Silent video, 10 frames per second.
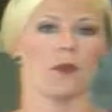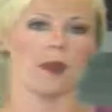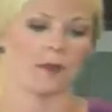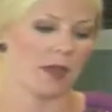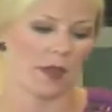
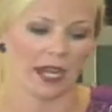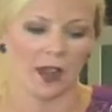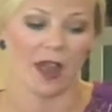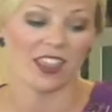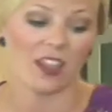me by
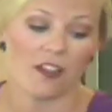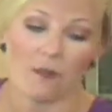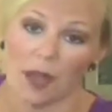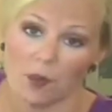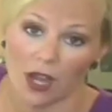now. I love
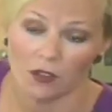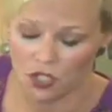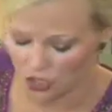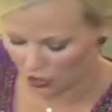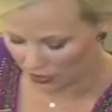my brown
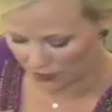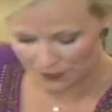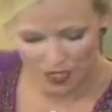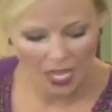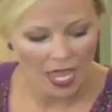sugar.
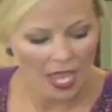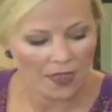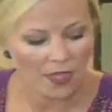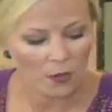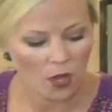
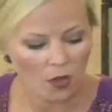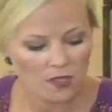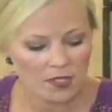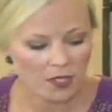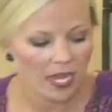And then we're
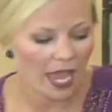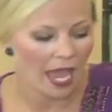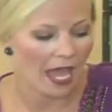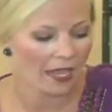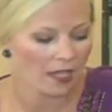also going to
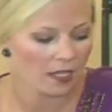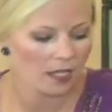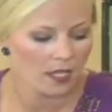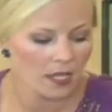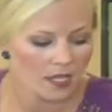add
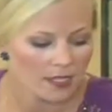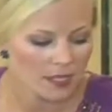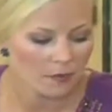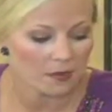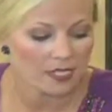
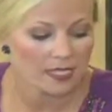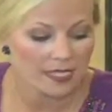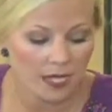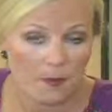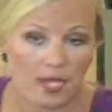some
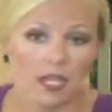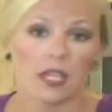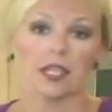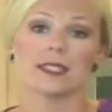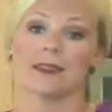cinnamon,
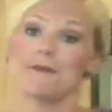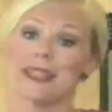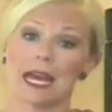some